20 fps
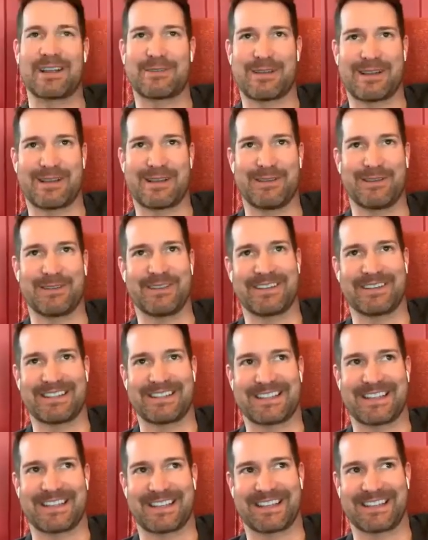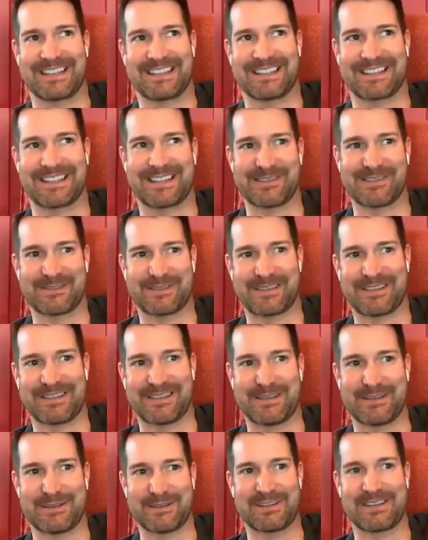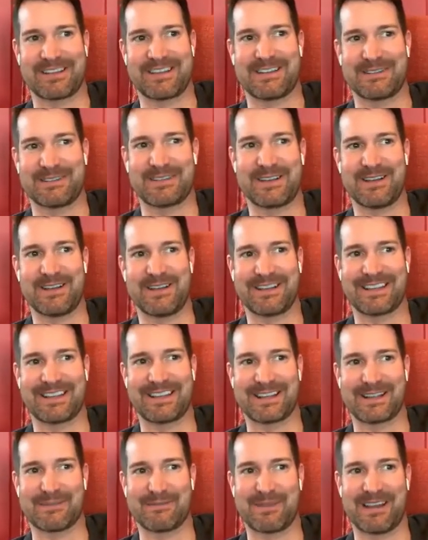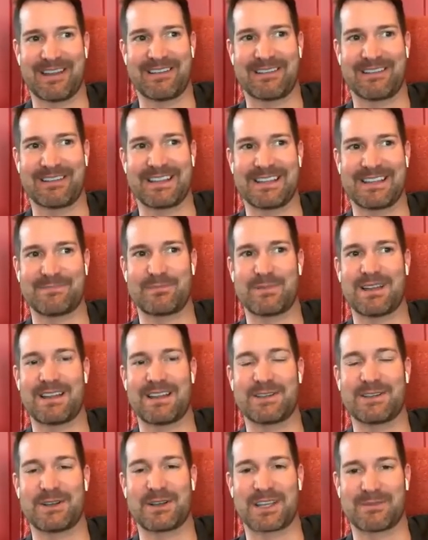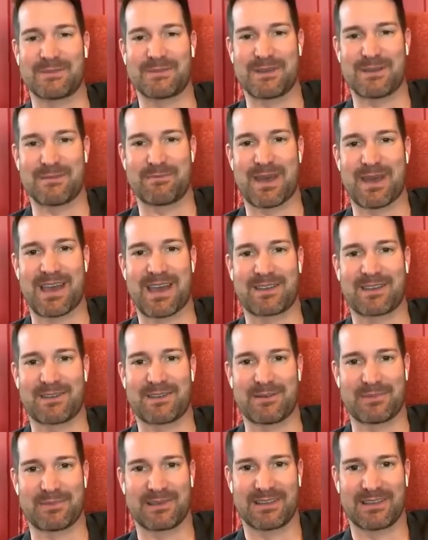wait, hold on a second. So you're talking about, he's probably talking about backup.